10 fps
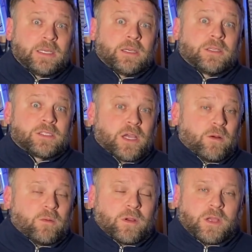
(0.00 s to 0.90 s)

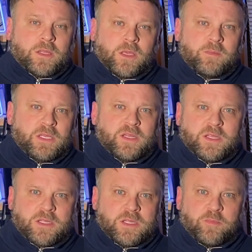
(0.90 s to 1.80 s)
So, I mean,
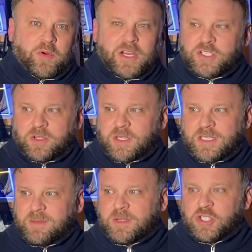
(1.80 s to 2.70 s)
the pressure, the
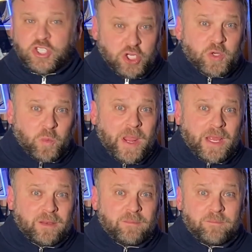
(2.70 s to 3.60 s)
team that should
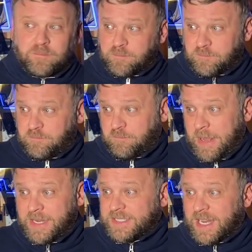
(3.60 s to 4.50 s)
win
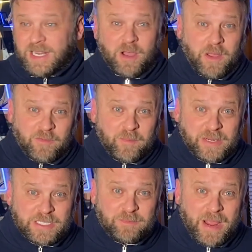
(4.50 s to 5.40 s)
based on how
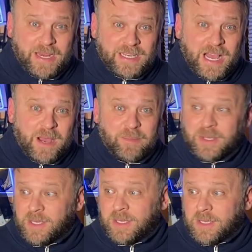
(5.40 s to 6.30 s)
everybody's banged up
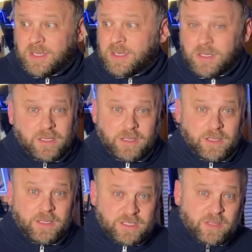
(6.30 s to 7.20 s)

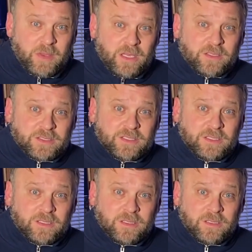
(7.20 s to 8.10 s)
is the Bills.
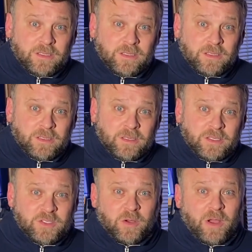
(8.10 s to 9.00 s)

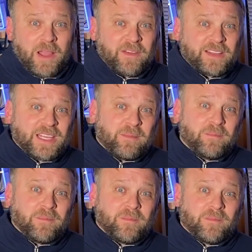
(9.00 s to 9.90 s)
So I've got
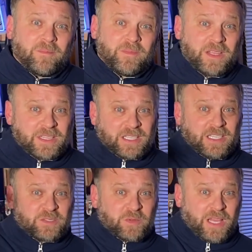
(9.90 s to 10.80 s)
them at the
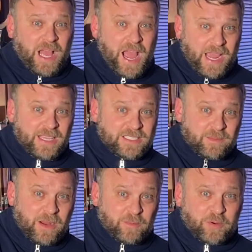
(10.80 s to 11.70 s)
list with the highest
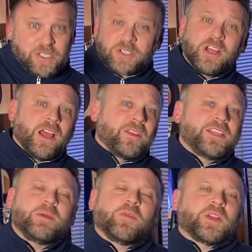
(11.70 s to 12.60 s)
amount of pressure. The
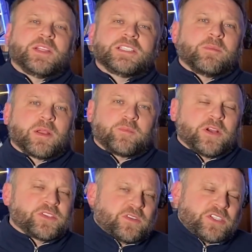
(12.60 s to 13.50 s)
team with the least amount of
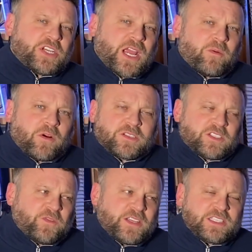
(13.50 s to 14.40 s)
pressure, the Jaguars.
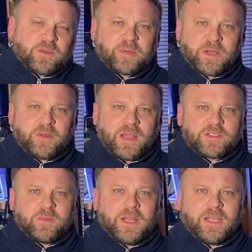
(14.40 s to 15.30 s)
Let's face it, they're playing with
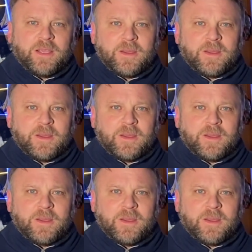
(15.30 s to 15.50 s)
house money.